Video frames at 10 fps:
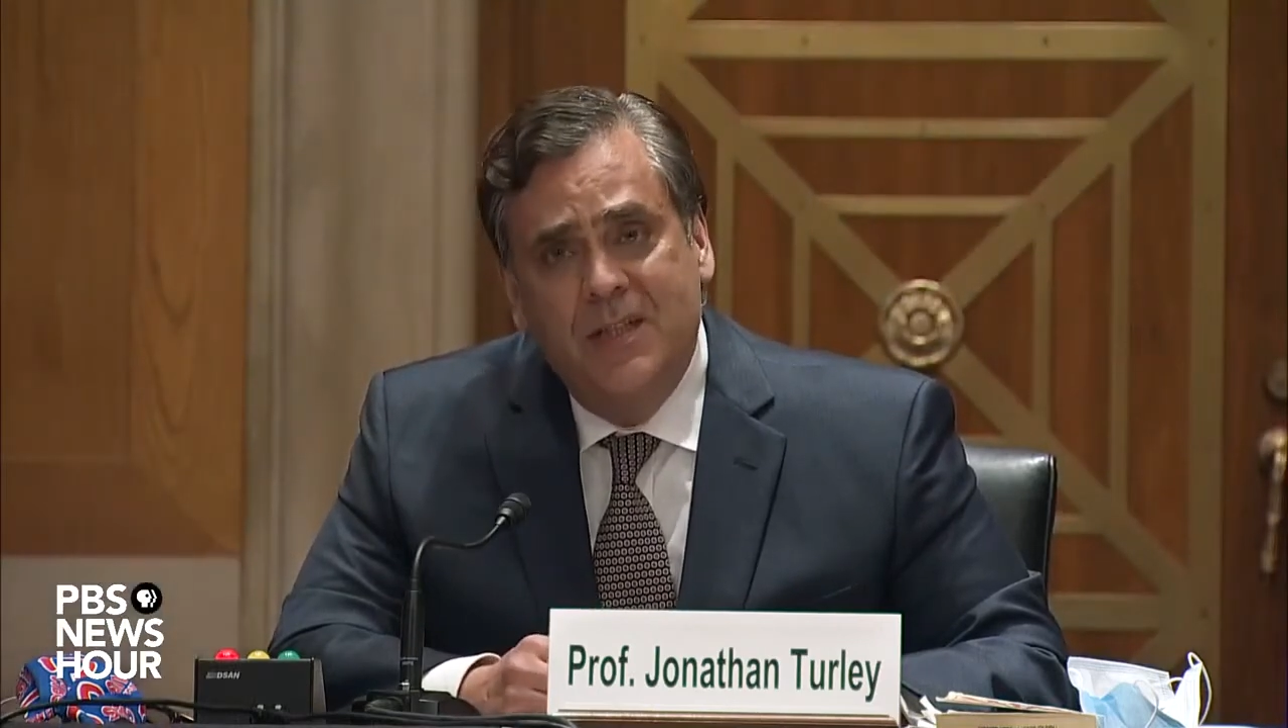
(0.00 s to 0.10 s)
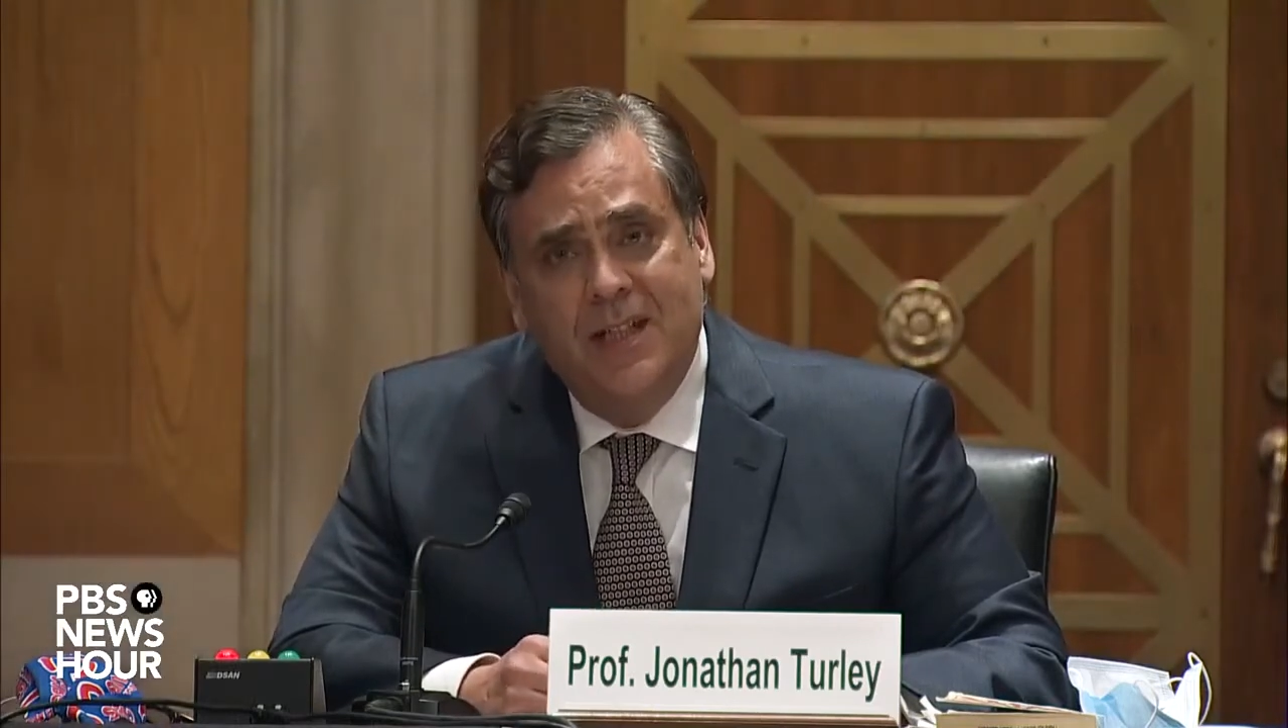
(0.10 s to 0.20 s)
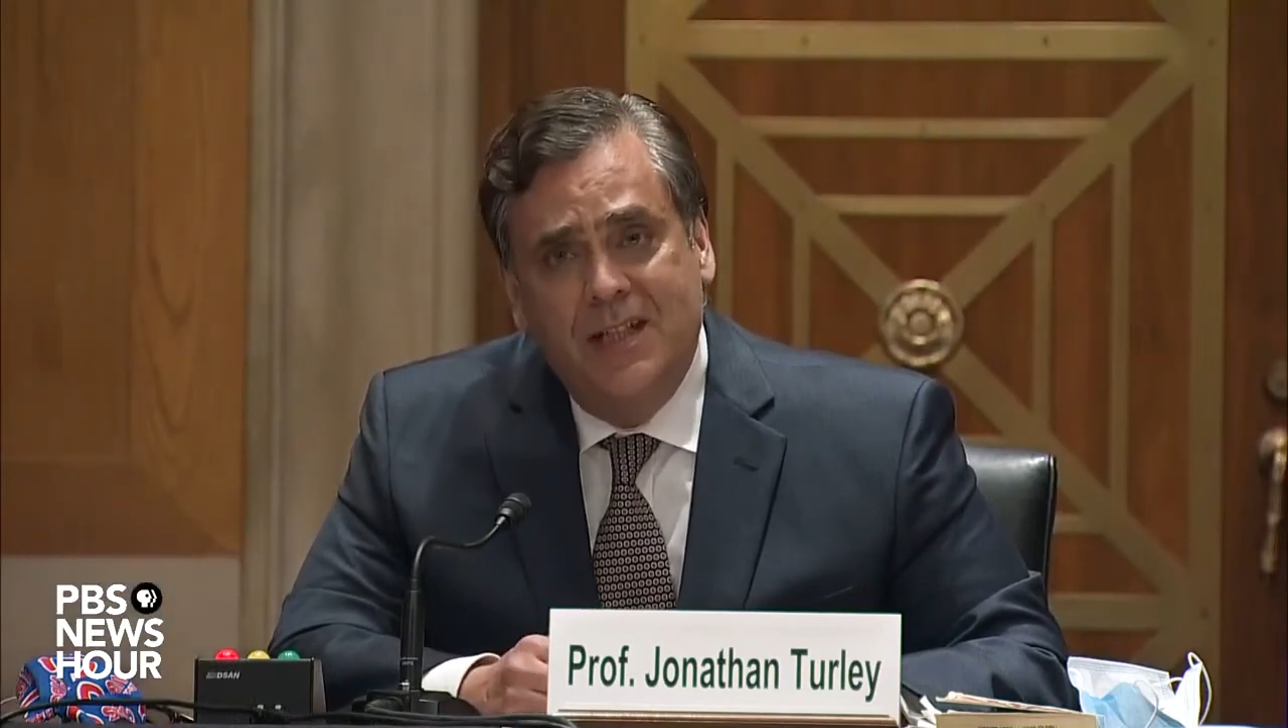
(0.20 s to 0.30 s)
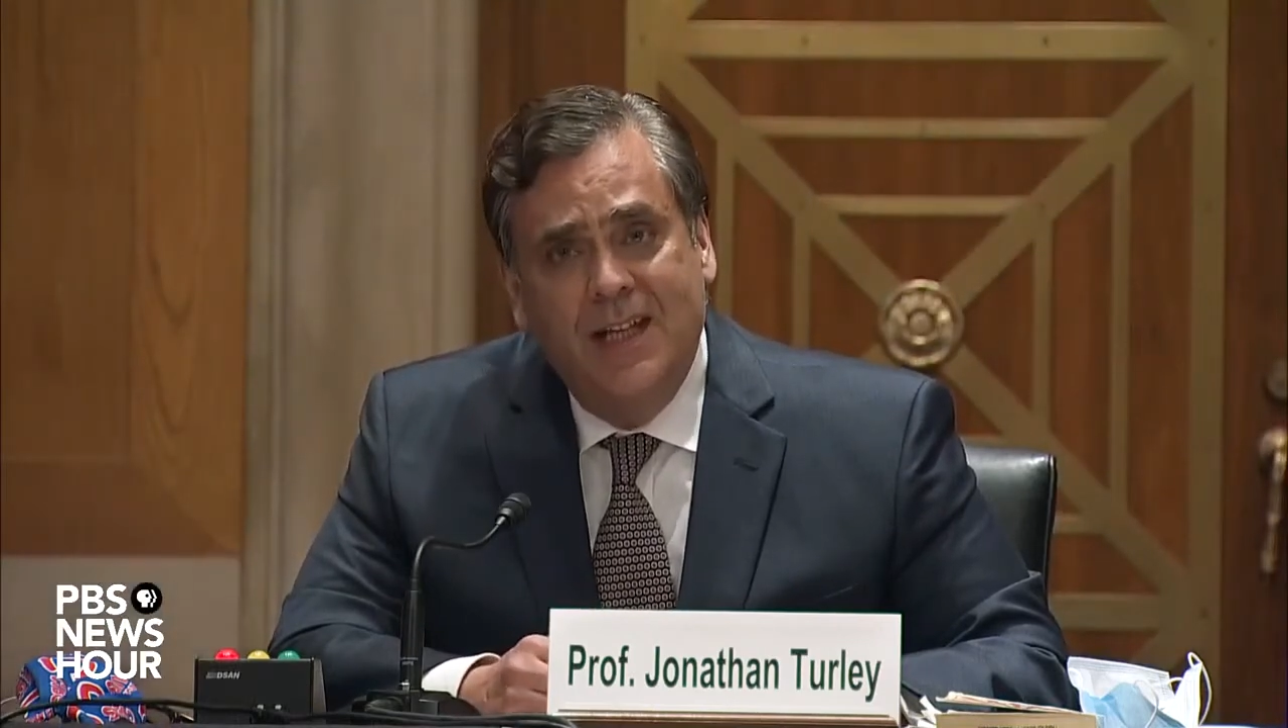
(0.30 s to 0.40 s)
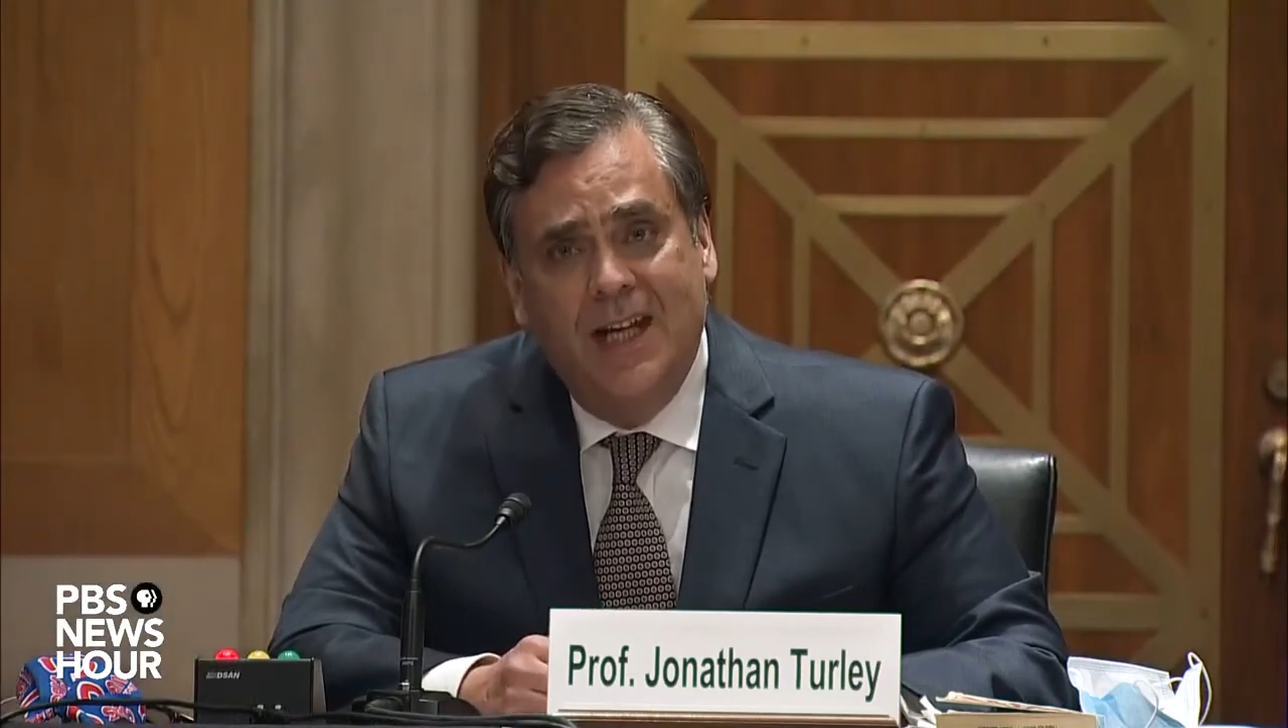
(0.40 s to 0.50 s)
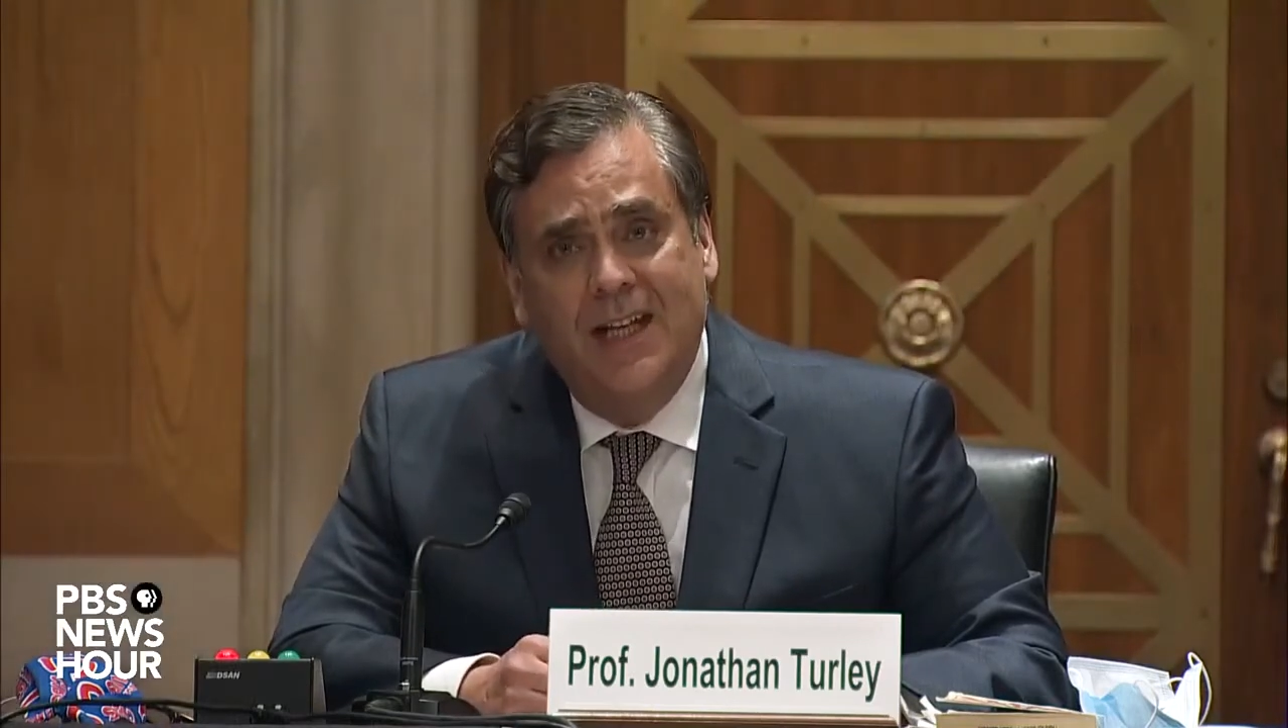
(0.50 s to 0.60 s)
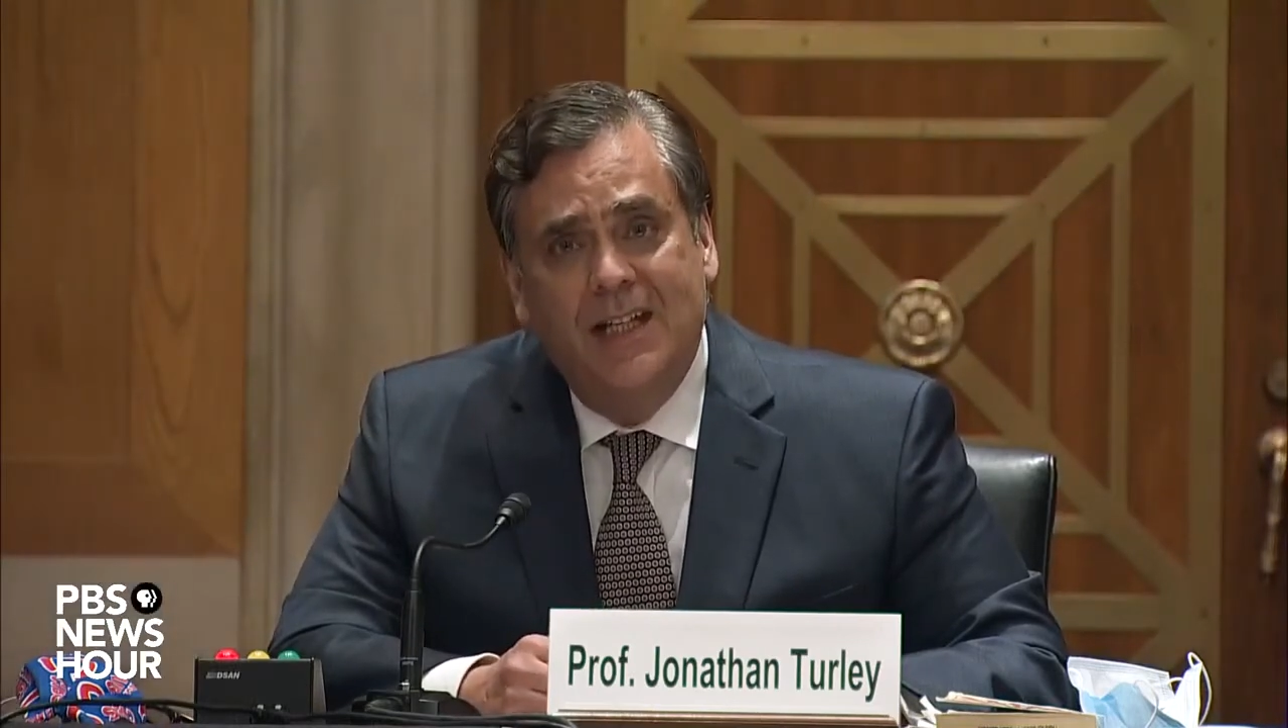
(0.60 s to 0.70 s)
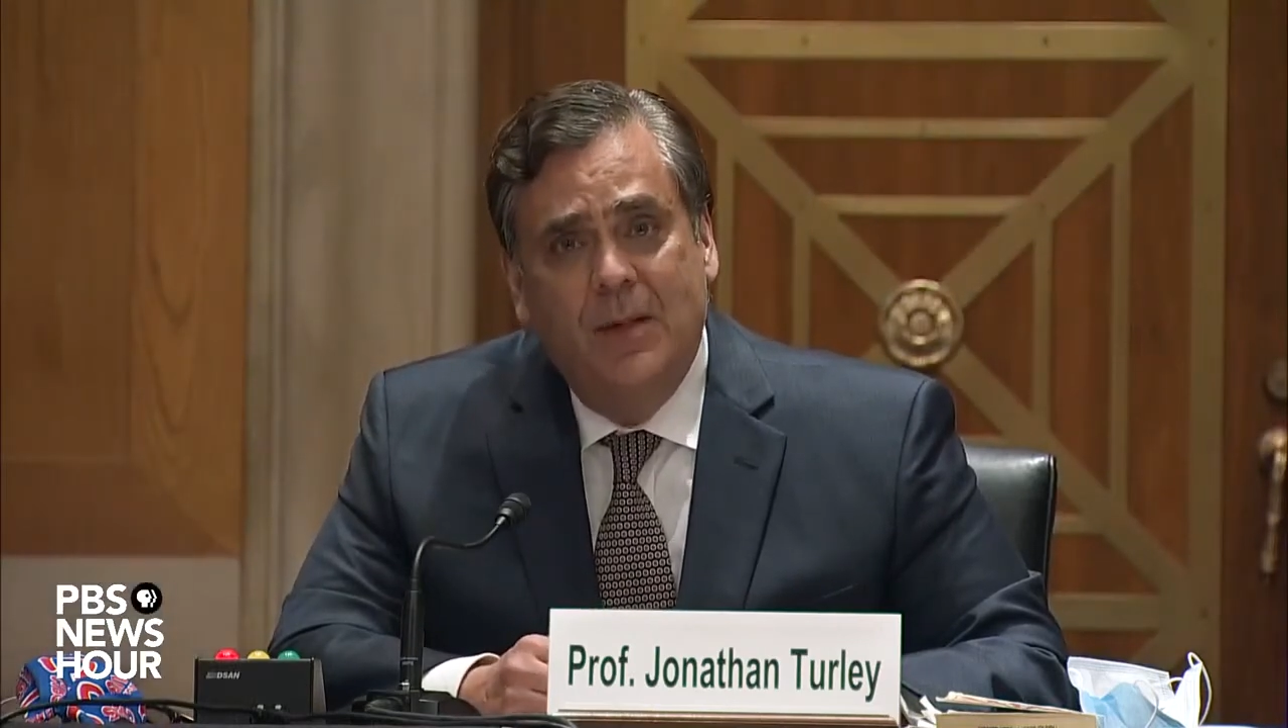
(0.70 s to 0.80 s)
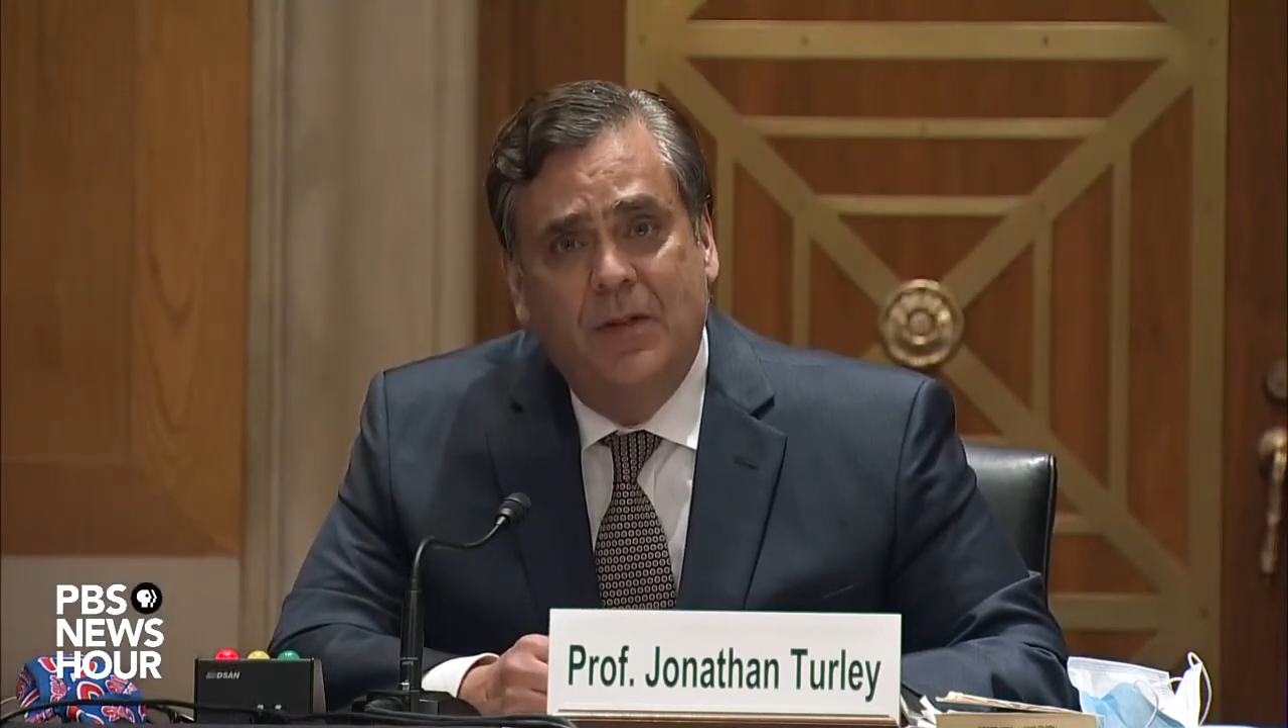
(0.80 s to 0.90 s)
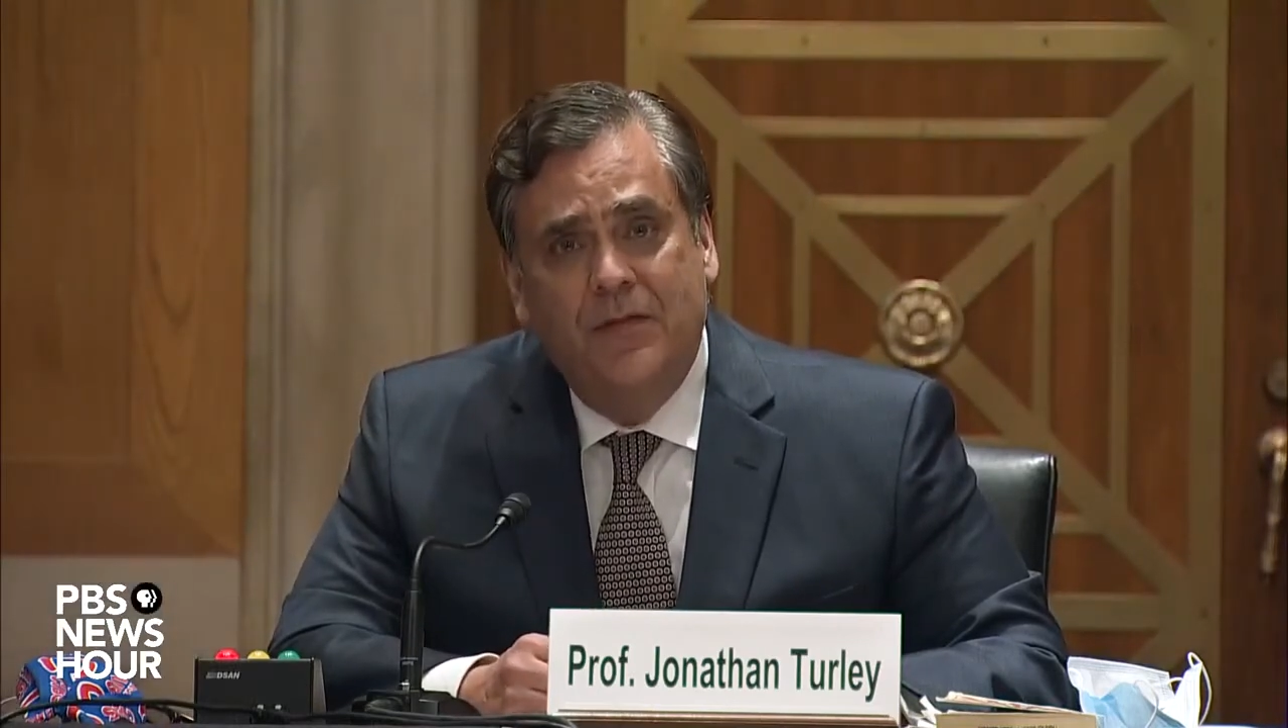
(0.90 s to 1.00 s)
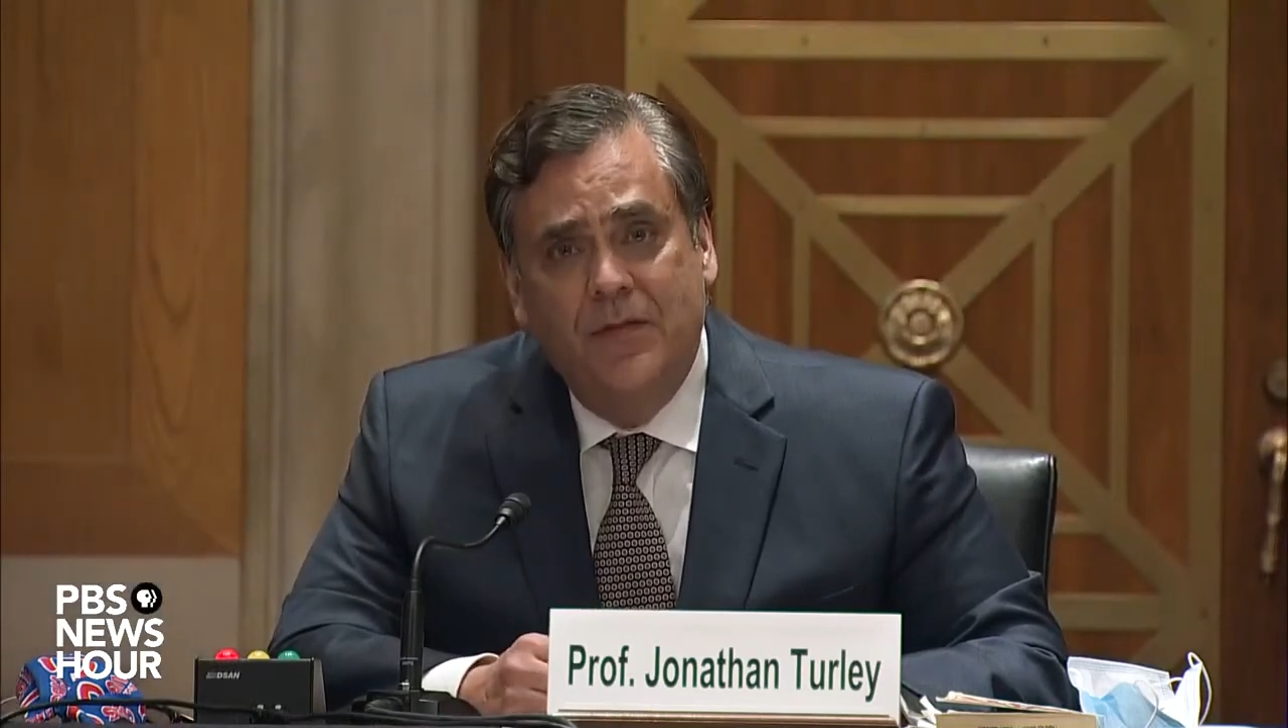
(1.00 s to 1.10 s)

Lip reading: protecting academic